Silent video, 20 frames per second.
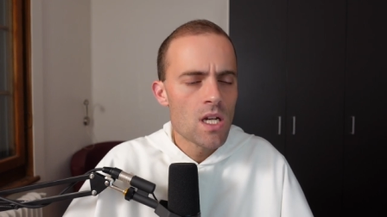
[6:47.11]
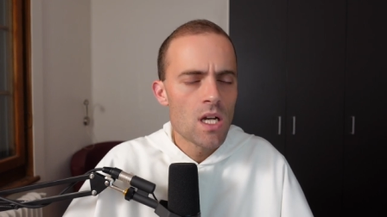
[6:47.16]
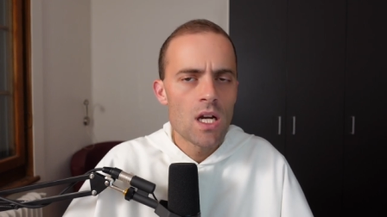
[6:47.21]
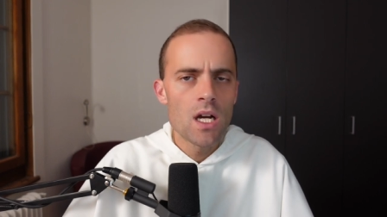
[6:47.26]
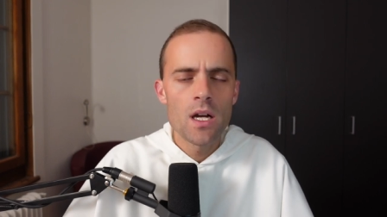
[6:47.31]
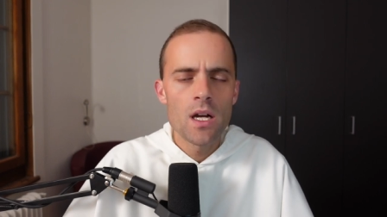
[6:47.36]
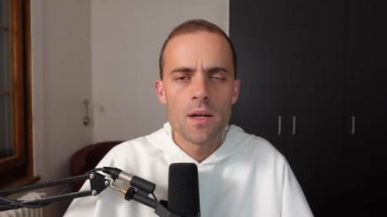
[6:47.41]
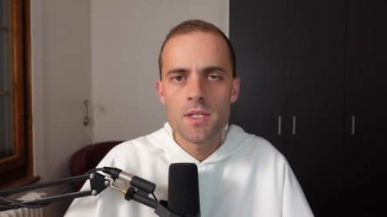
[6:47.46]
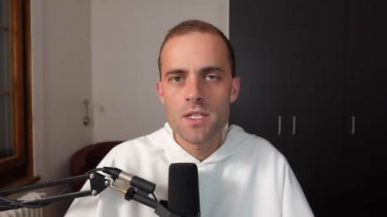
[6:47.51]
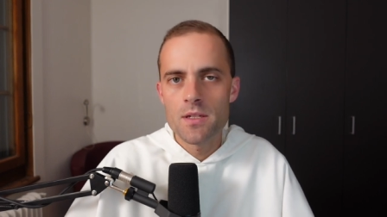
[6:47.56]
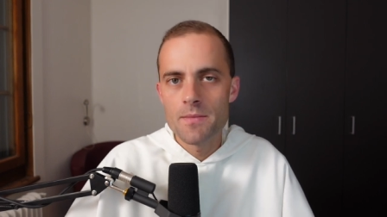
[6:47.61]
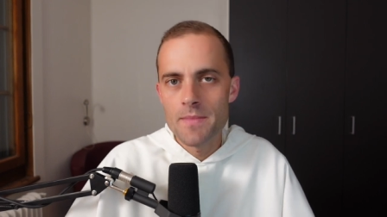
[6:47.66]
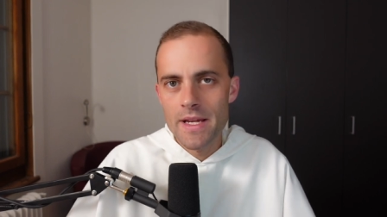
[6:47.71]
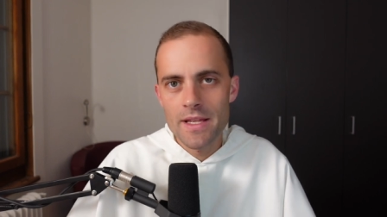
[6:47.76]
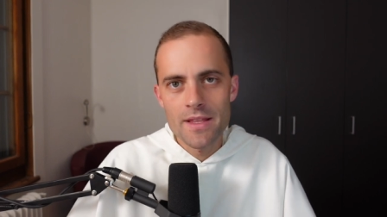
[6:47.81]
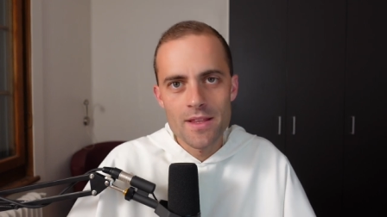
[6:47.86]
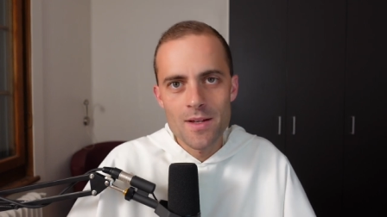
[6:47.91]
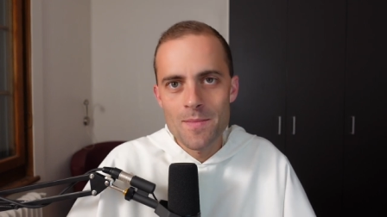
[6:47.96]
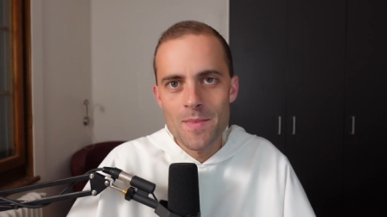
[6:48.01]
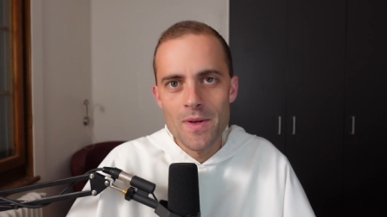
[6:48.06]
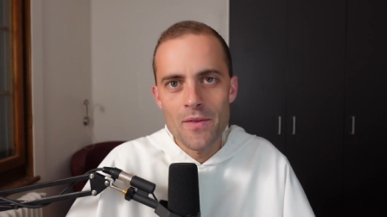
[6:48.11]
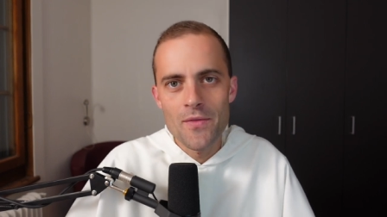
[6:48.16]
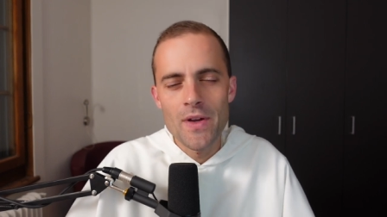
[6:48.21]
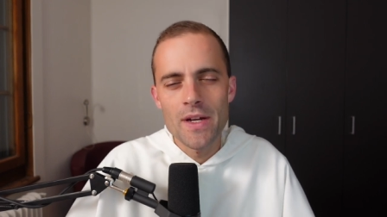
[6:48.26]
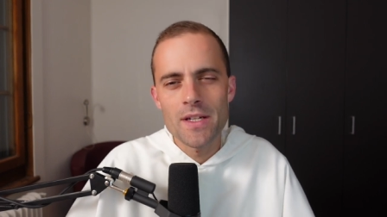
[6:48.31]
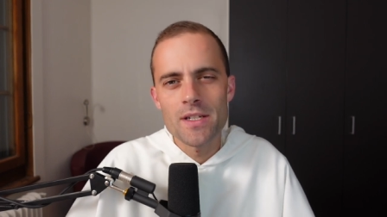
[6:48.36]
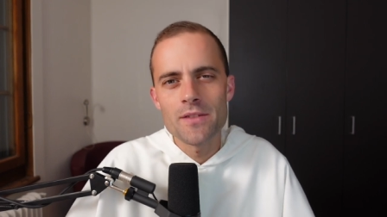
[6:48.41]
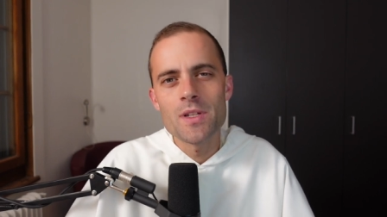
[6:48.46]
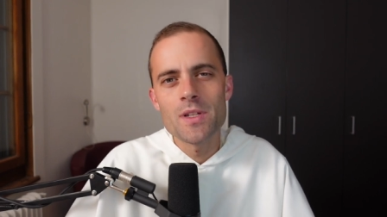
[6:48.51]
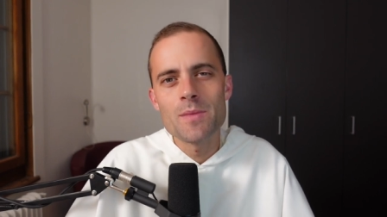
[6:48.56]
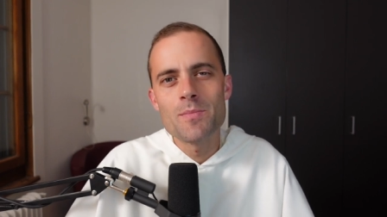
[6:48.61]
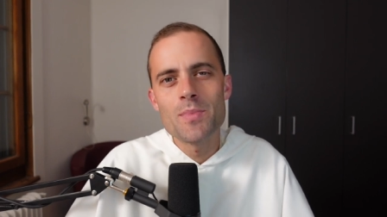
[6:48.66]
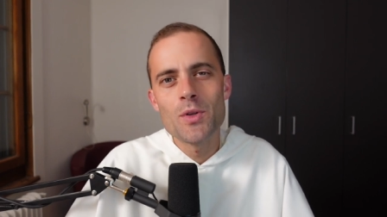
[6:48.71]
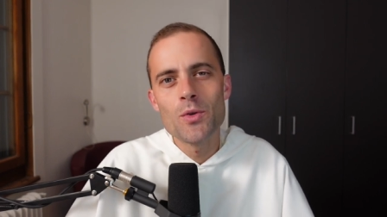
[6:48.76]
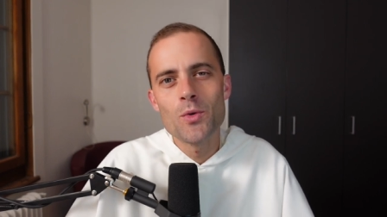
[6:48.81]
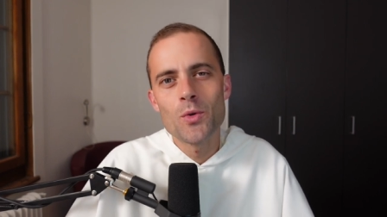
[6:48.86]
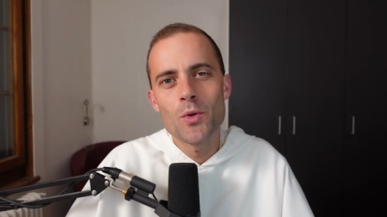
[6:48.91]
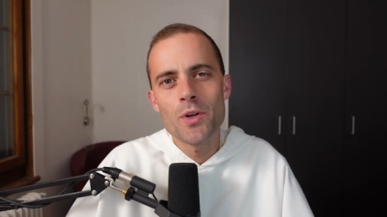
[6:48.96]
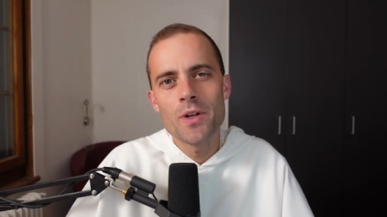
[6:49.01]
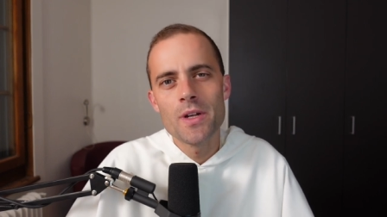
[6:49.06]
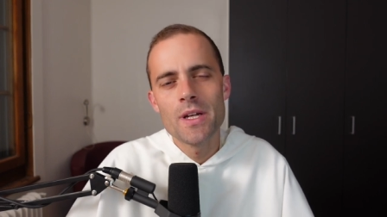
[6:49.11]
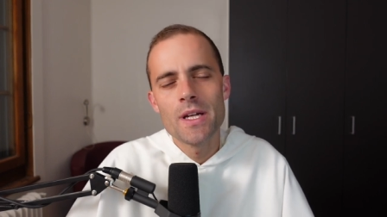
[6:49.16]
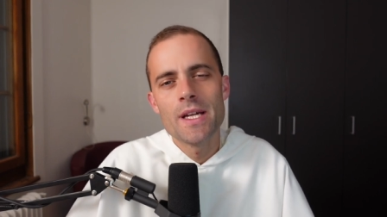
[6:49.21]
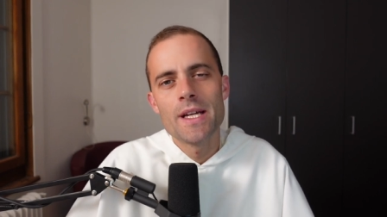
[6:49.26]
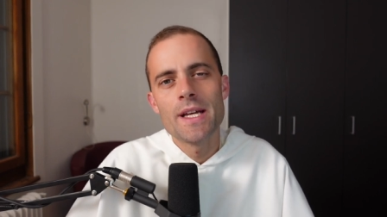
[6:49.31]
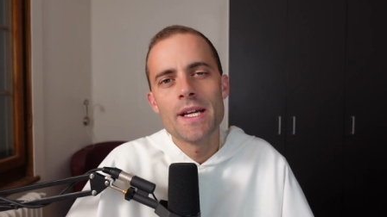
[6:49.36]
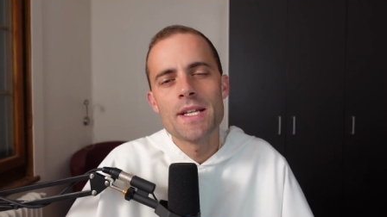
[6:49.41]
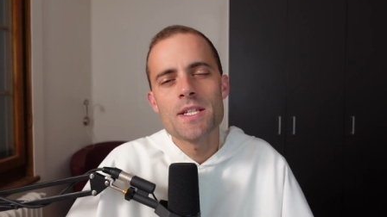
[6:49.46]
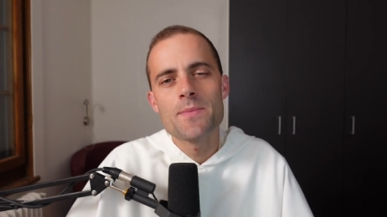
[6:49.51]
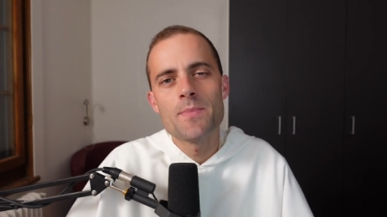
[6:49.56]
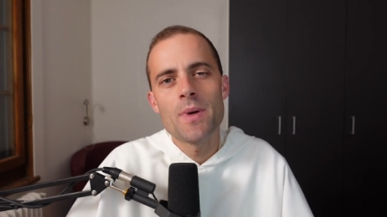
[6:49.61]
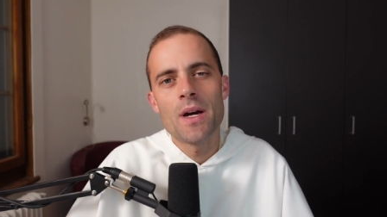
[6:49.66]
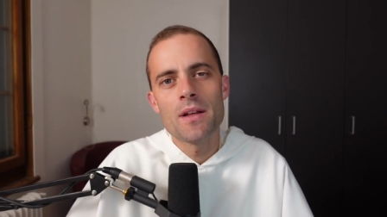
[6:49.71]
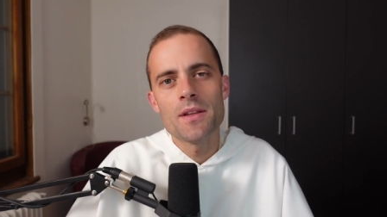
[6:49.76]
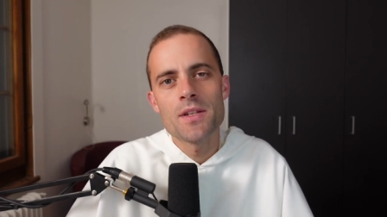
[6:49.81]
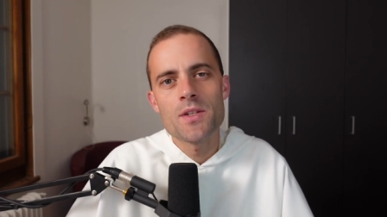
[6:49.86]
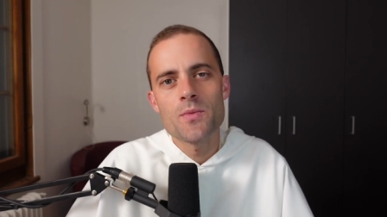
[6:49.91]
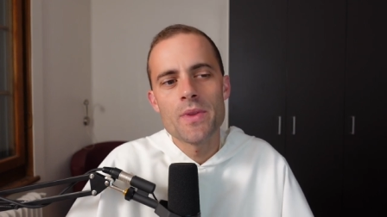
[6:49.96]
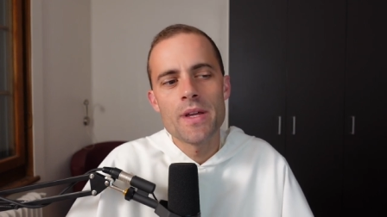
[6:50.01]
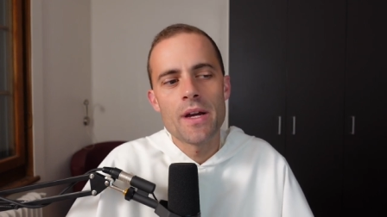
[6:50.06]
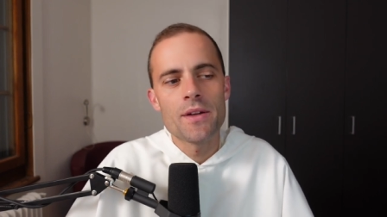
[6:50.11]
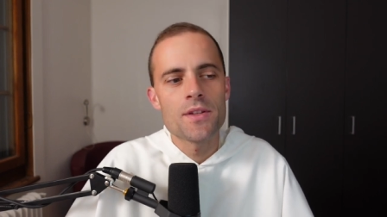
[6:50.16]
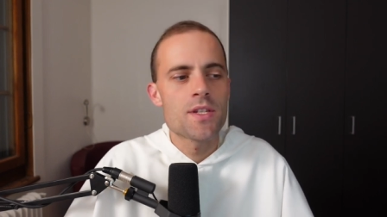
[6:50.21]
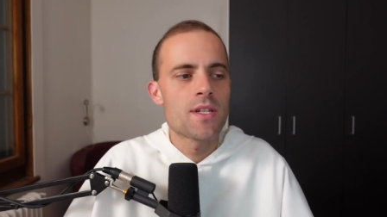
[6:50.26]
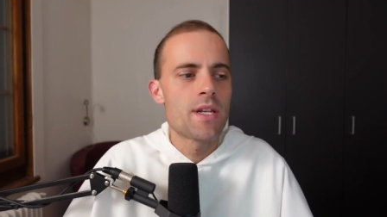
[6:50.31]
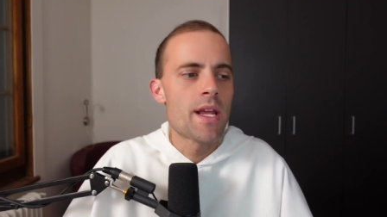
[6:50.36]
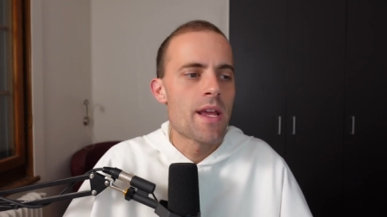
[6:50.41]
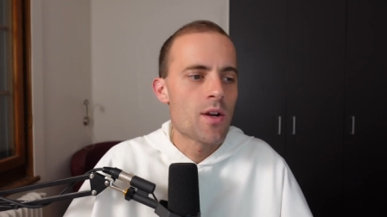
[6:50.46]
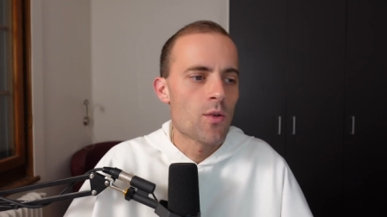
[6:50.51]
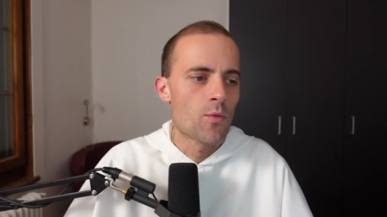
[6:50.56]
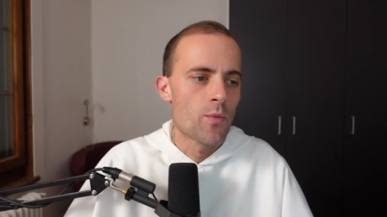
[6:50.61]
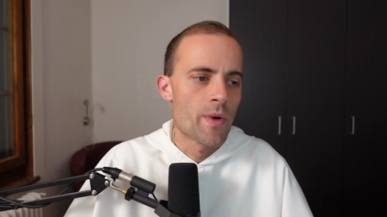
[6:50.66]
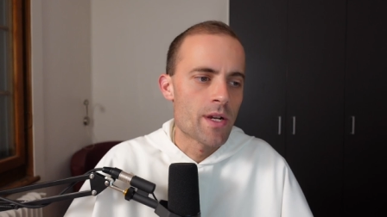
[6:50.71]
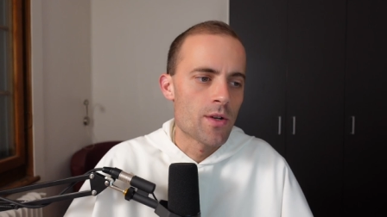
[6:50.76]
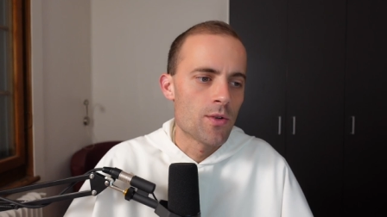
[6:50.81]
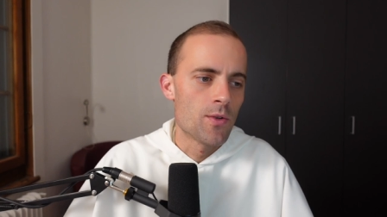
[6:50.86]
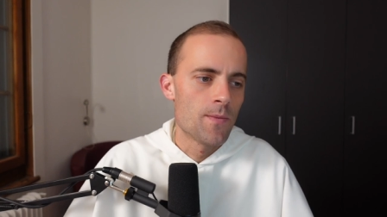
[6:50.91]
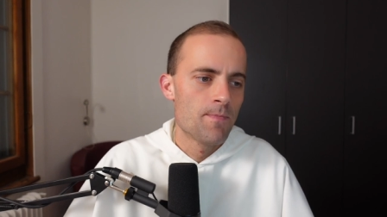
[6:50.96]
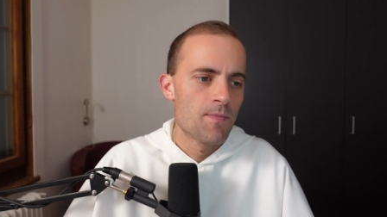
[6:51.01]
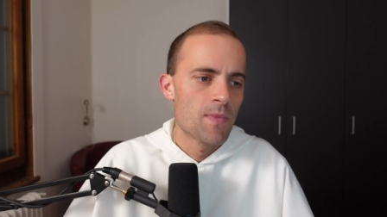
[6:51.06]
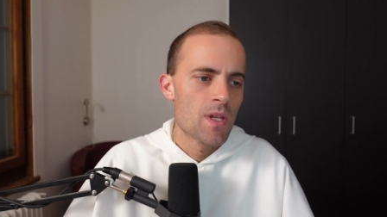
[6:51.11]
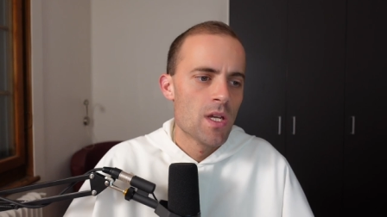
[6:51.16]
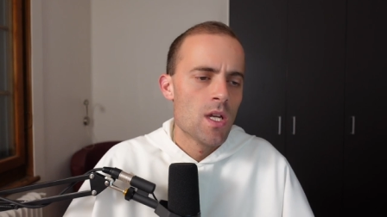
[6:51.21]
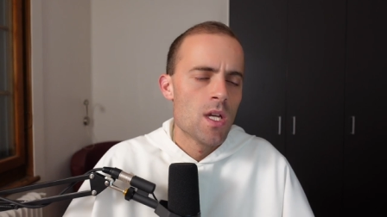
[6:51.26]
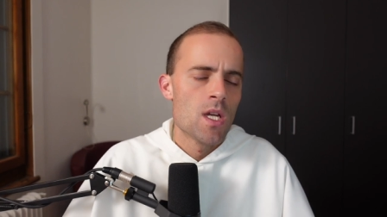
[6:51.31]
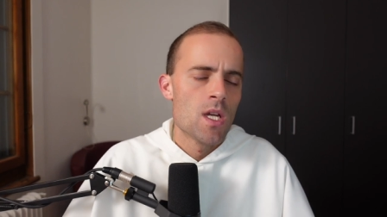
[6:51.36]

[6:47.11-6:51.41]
uh, to make them effectively pure and spotless without stain or wrinkle.